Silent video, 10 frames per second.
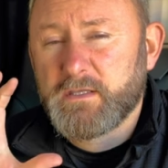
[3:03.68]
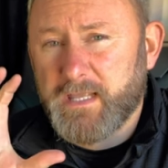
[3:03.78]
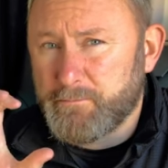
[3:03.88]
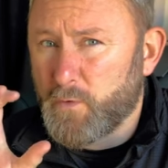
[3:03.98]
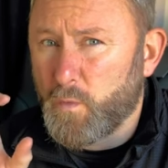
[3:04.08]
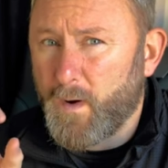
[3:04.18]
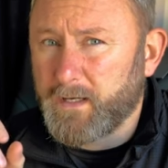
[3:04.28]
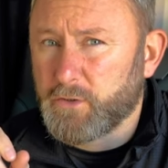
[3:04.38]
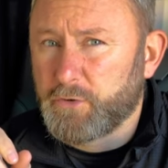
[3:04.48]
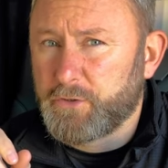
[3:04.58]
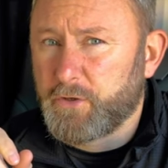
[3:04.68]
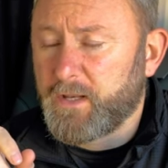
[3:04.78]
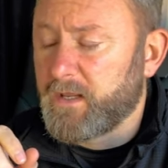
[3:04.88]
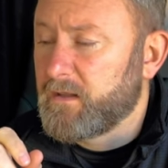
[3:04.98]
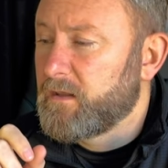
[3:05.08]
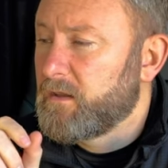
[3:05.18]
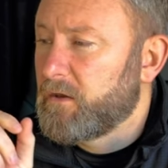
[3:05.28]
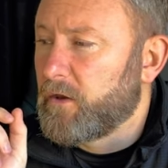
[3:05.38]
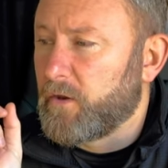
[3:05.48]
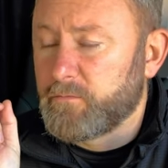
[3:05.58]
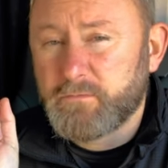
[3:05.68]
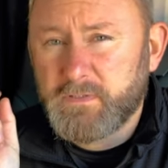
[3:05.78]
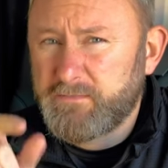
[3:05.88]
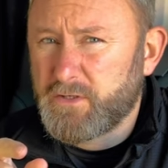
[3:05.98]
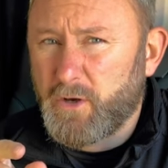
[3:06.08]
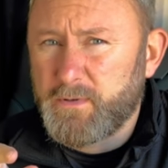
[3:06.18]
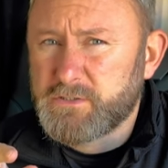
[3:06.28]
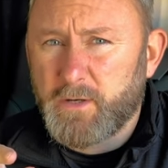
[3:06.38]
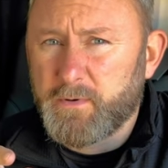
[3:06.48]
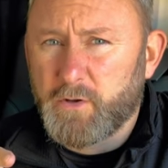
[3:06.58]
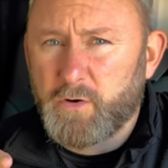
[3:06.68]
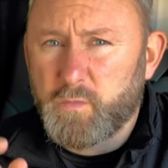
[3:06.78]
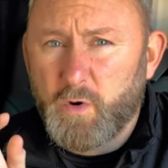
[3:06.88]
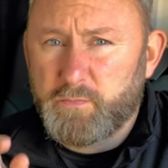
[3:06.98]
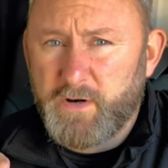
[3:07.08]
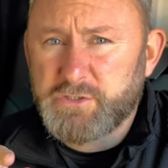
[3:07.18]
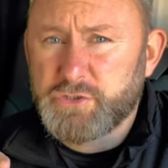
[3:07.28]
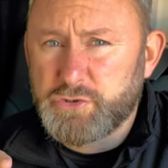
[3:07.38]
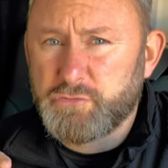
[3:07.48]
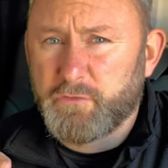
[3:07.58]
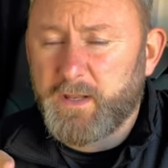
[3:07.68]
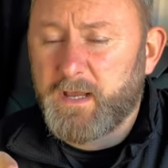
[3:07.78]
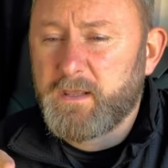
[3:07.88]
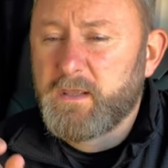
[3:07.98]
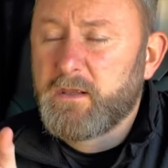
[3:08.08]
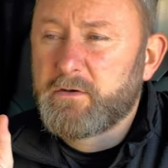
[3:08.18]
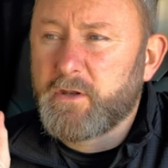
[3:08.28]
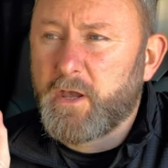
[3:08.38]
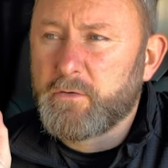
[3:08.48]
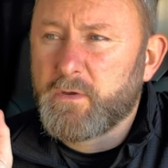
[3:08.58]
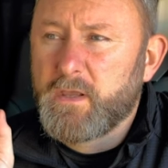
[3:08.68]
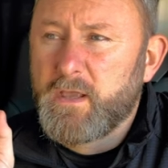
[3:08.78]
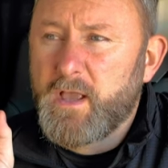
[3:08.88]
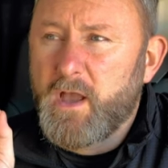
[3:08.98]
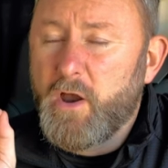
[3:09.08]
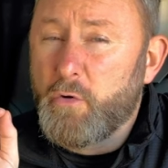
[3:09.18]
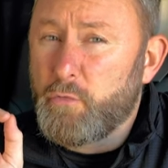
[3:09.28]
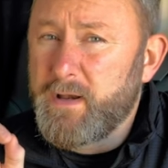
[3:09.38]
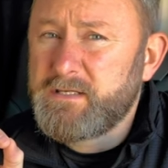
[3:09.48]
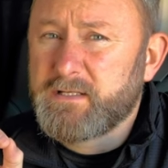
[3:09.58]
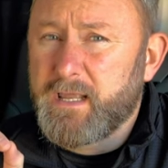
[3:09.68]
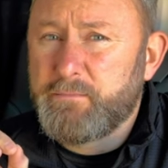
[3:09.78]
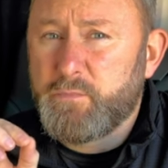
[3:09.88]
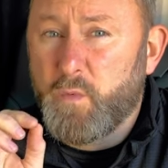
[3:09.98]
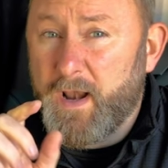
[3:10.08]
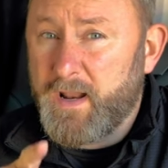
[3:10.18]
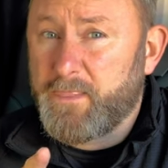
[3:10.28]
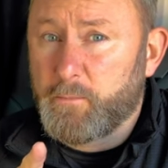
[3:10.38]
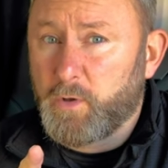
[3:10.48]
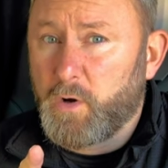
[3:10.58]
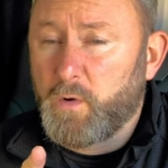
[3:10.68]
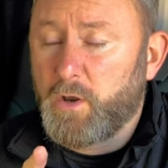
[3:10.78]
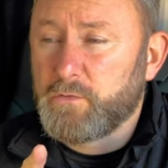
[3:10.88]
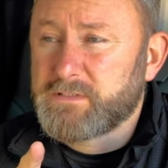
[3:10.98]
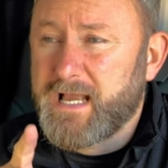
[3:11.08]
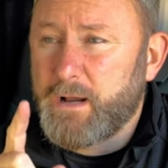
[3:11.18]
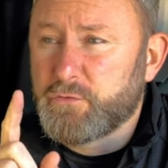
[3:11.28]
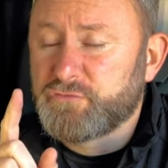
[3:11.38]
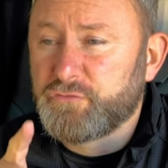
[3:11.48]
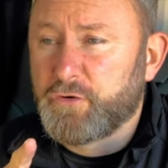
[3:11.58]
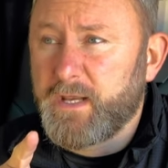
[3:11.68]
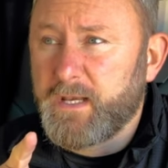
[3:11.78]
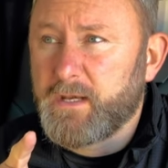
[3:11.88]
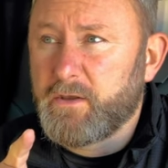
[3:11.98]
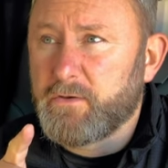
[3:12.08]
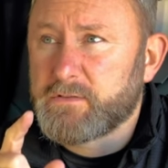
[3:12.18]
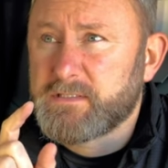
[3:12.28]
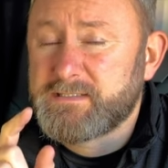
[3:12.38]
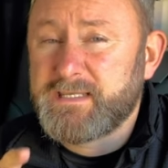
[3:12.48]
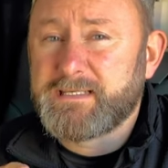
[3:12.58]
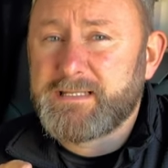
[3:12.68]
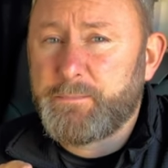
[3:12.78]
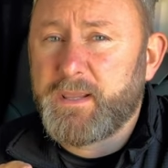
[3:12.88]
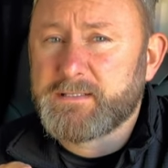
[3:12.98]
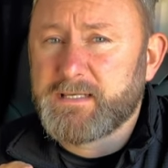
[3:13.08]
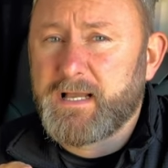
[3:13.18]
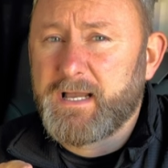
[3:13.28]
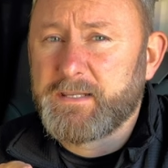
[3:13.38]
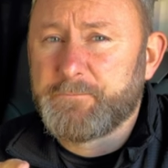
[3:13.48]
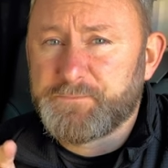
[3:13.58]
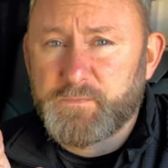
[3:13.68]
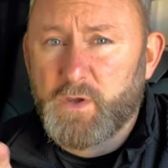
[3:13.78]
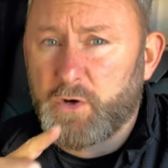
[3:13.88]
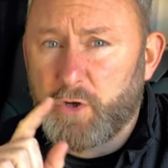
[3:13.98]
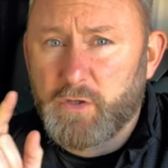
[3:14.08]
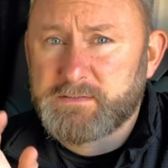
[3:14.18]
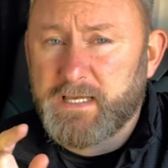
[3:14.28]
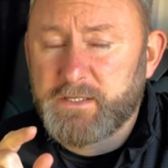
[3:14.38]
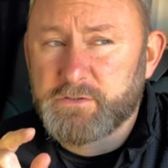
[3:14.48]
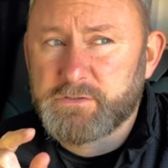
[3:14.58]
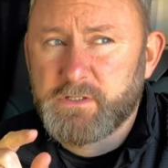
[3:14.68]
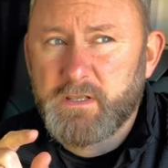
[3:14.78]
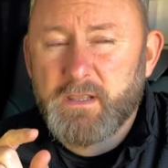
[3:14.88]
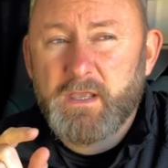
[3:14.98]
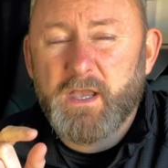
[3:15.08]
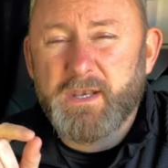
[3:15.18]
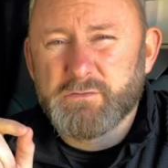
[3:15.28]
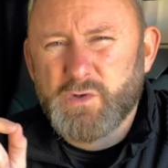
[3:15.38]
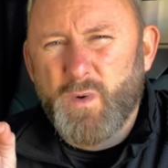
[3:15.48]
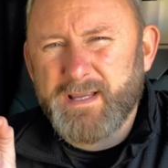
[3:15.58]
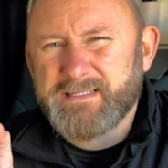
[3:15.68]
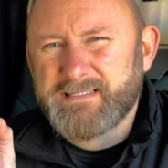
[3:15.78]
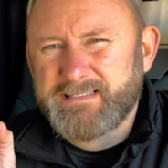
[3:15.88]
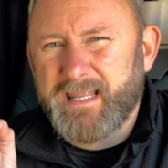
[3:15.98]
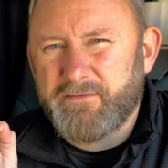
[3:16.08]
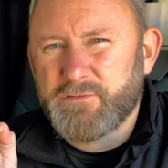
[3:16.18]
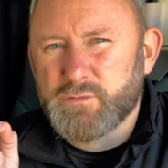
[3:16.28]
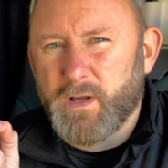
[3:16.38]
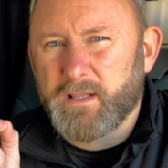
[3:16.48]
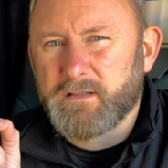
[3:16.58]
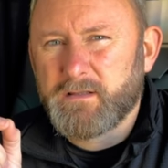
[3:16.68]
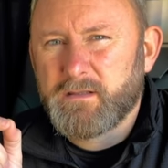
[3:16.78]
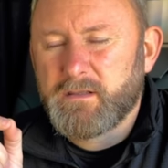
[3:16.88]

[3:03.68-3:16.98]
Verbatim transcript: get more weight loading on it. Um, leaving comments down below what pressures you run at. Now, originally, when I had the blowouts, I was running at 60 psi on all the tyres, and it was quite stiff as well.